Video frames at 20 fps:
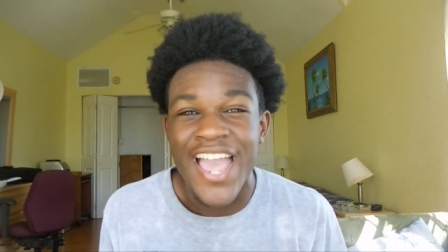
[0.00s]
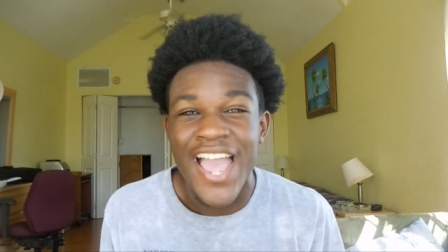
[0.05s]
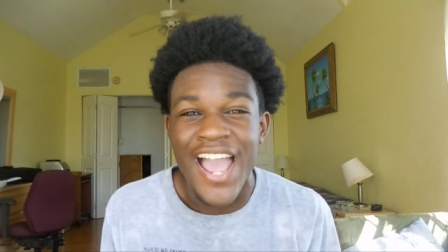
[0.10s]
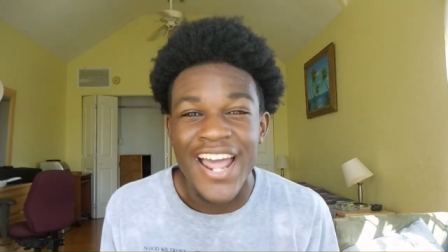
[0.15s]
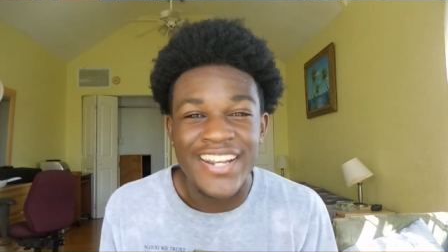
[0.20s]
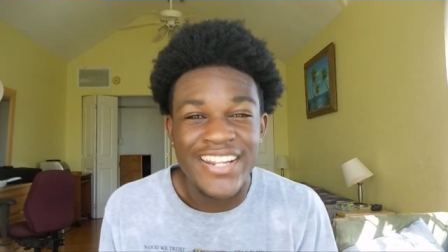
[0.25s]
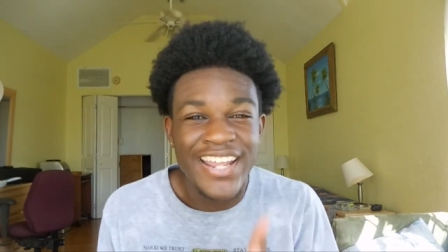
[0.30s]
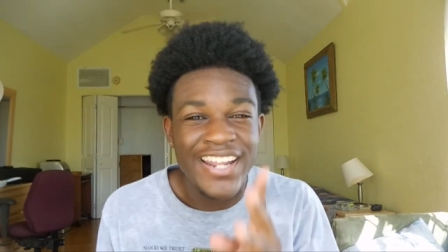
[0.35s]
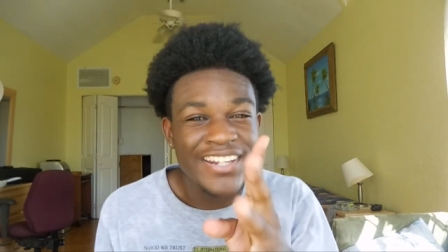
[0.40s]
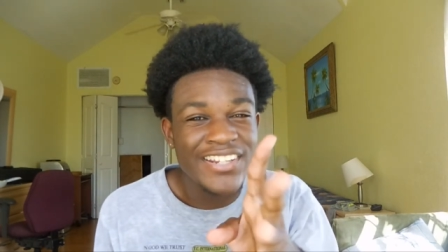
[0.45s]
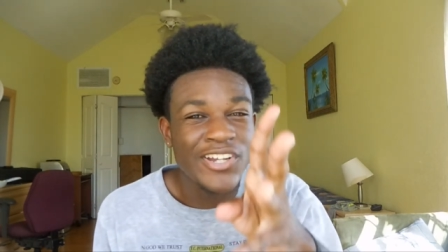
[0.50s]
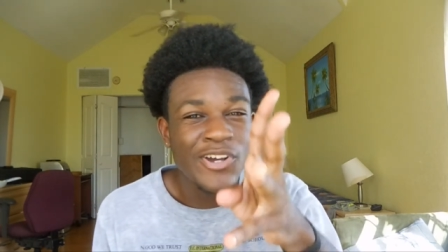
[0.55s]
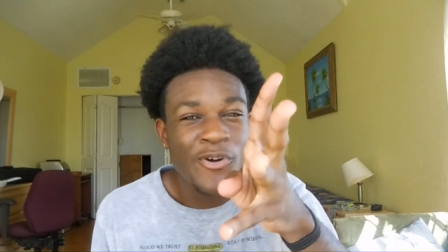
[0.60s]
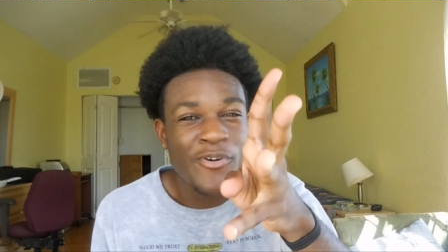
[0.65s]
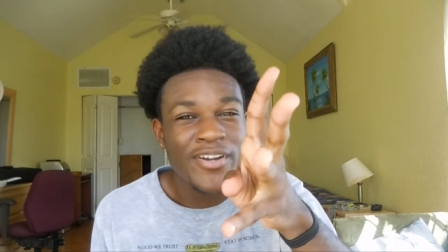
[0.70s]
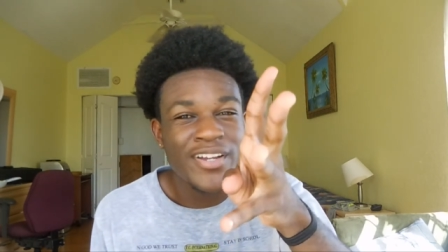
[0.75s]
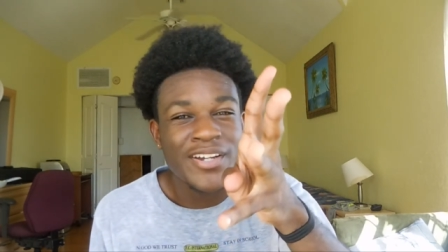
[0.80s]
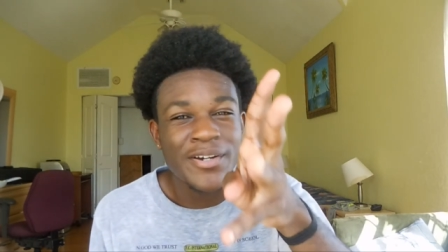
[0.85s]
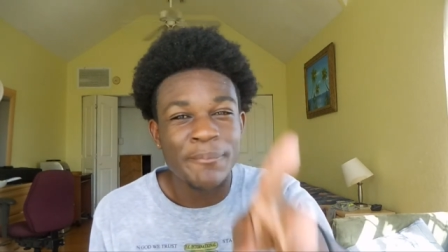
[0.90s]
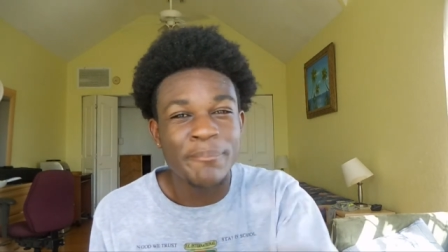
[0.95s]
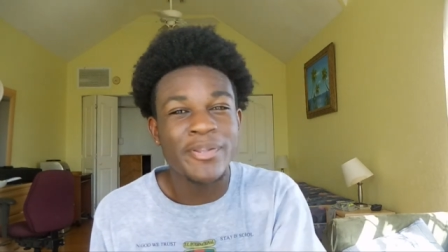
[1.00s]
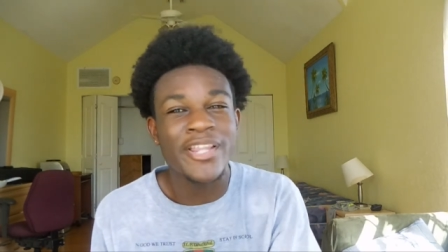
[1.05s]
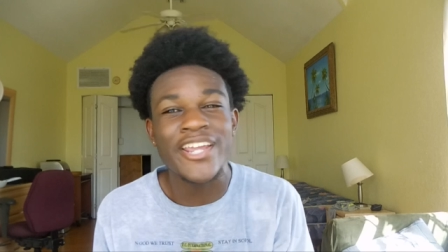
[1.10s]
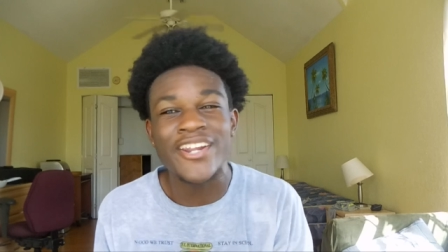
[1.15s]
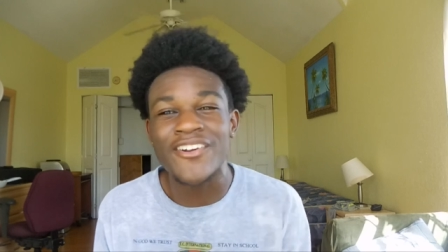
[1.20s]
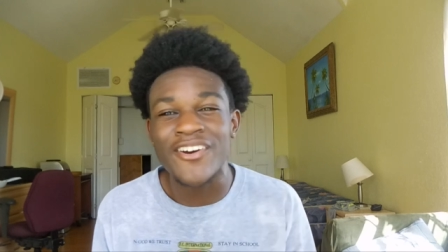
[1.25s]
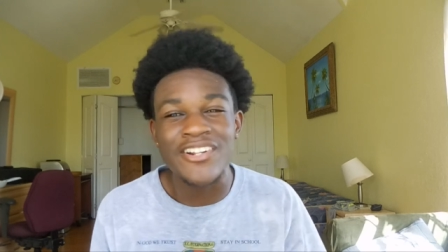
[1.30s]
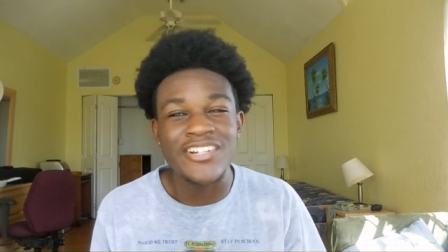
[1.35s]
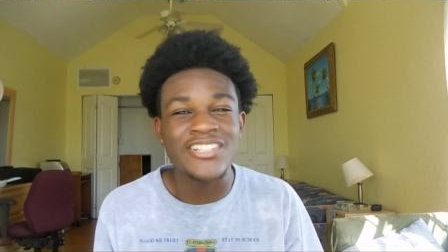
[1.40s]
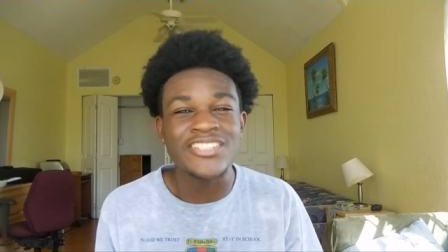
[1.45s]
and then go and
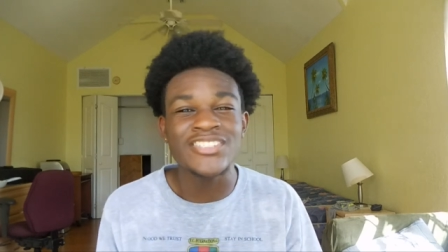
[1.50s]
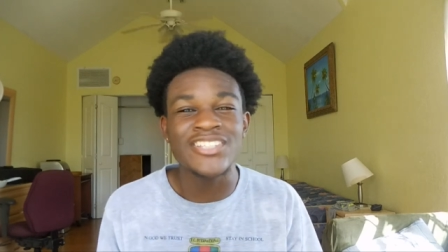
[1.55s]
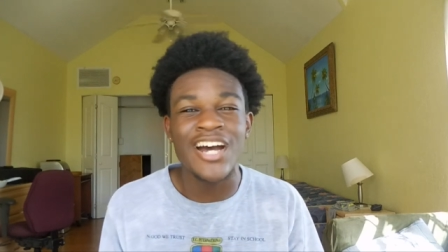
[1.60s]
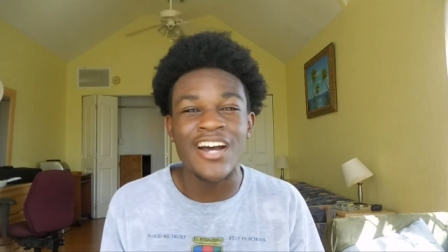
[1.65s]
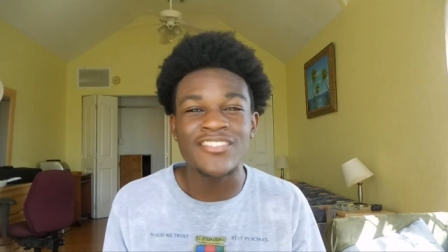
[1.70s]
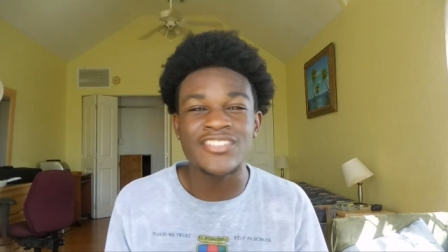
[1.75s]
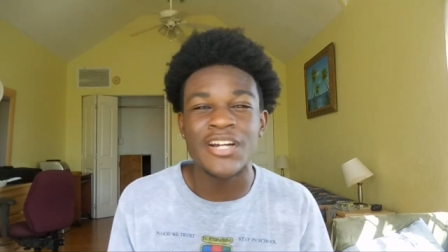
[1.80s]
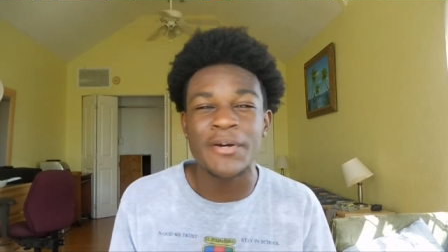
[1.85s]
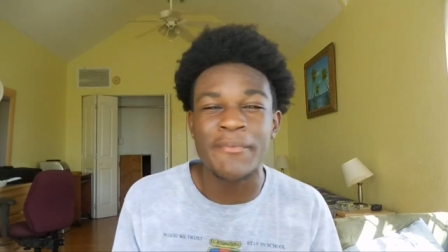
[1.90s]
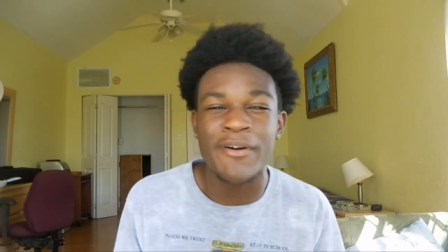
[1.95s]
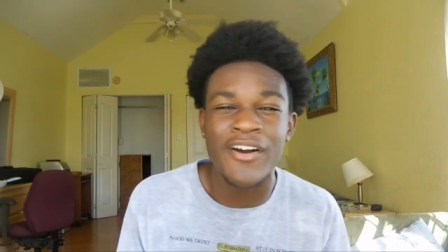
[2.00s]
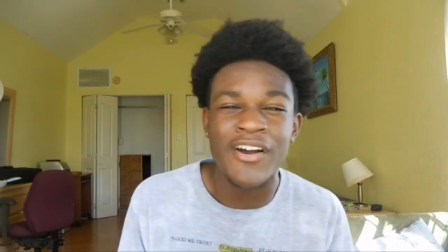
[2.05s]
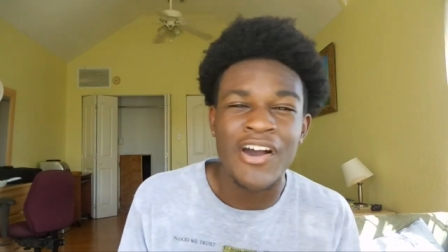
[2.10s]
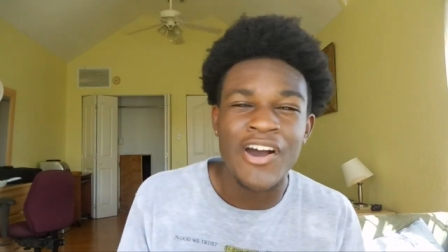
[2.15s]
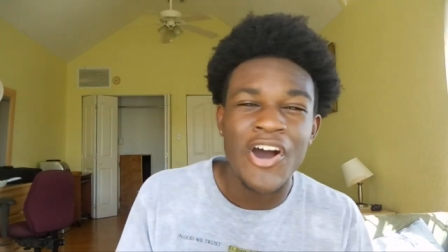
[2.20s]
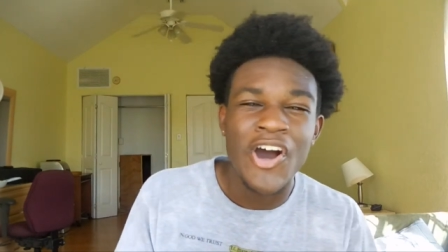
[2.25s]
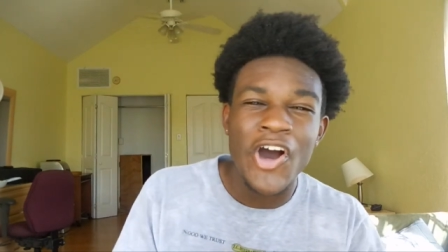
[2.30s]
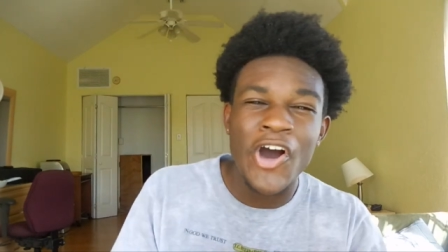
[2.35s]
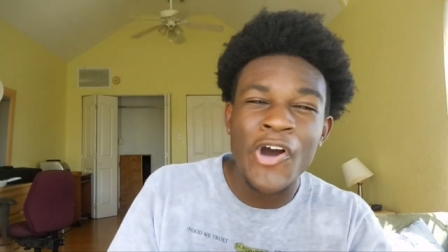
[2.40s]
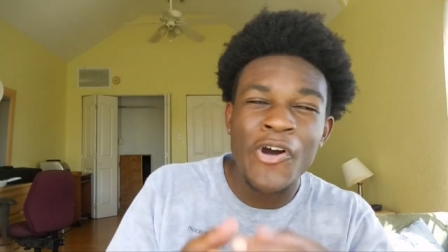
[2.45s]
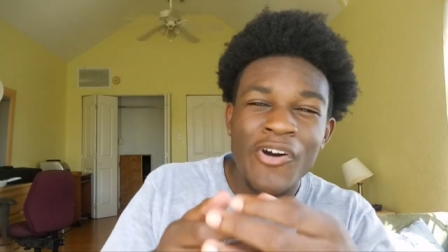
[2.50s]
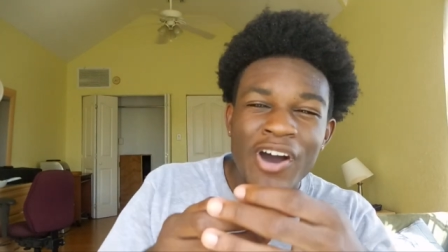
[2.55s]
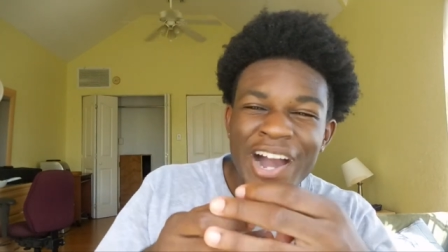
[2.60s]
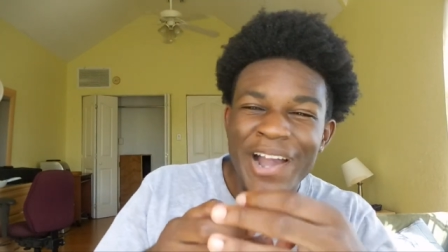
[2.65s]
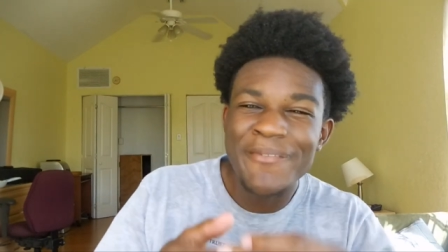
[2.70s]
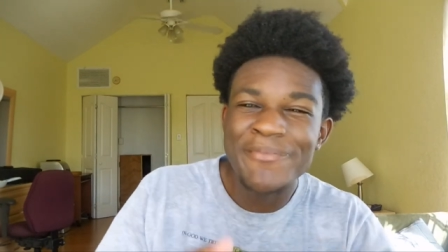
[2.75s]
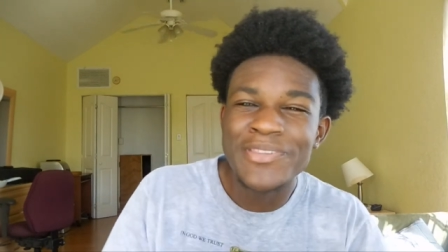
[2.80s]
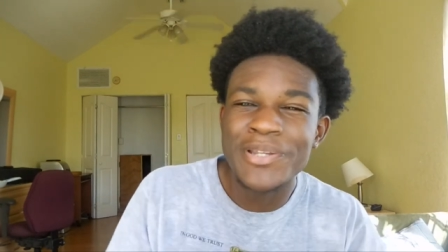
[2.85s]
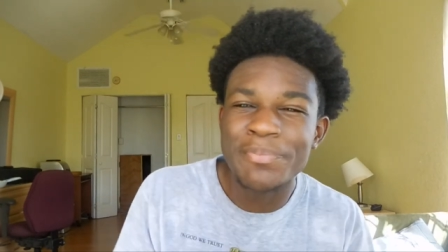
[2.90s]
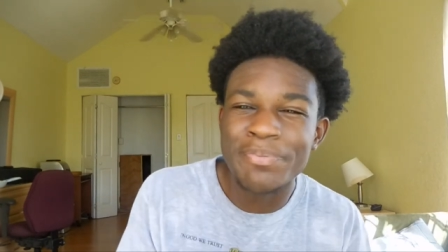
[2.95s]
complain on your Snapchat about, oh,
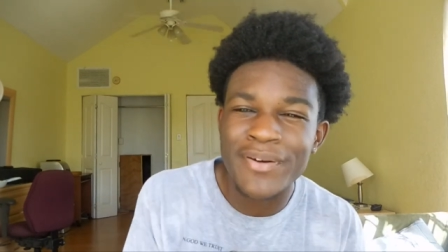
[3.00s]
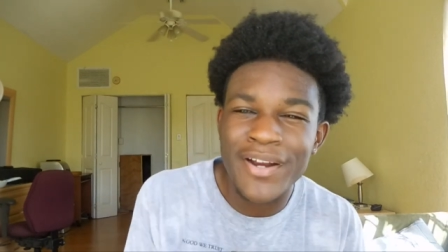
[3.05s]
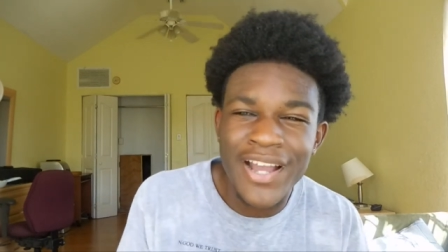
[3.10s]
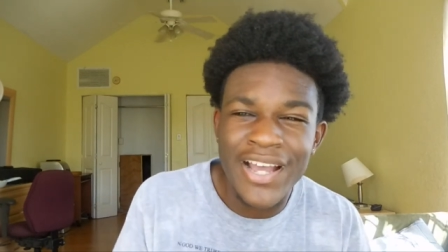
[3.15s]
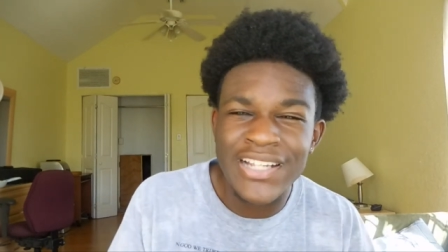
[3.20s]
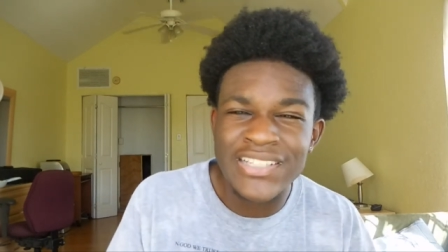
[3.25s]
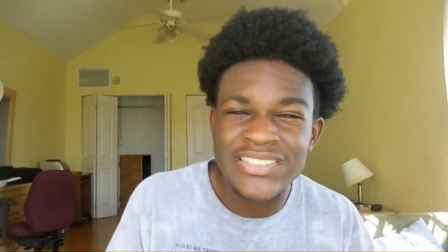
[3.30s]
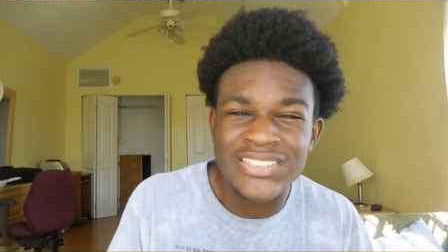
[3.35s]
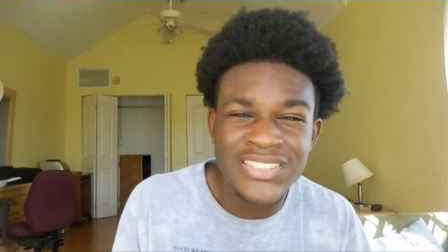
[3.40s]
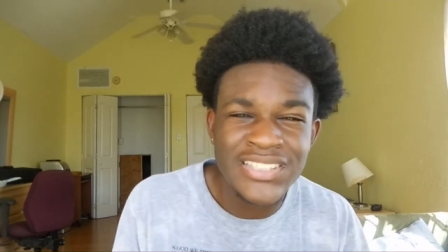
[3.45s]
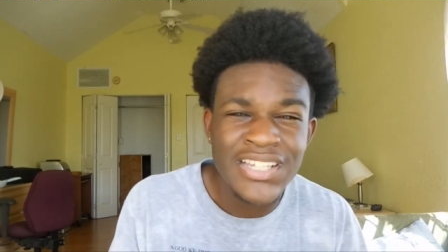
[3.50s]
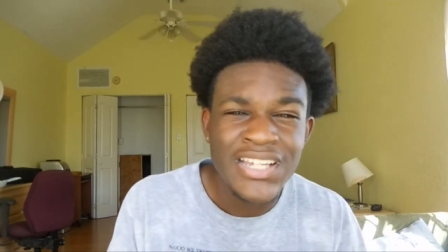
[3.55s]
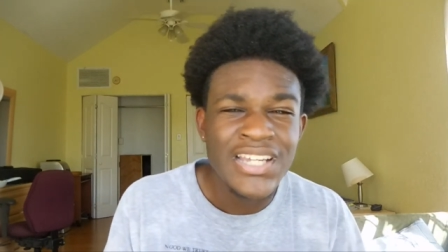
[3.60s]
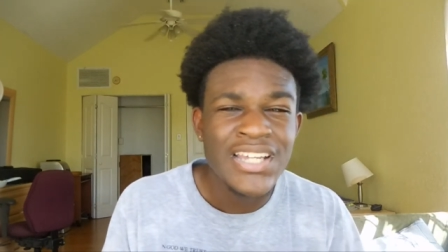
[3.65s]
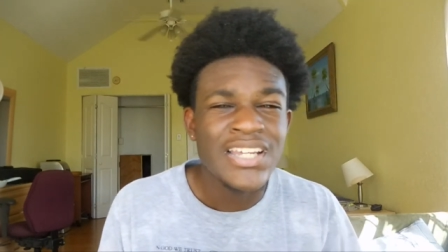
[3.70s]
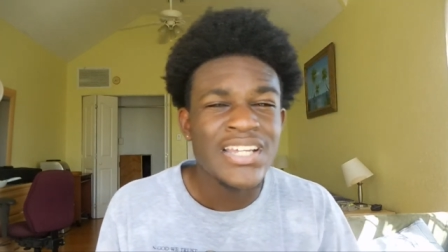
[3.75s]
I'm depressed,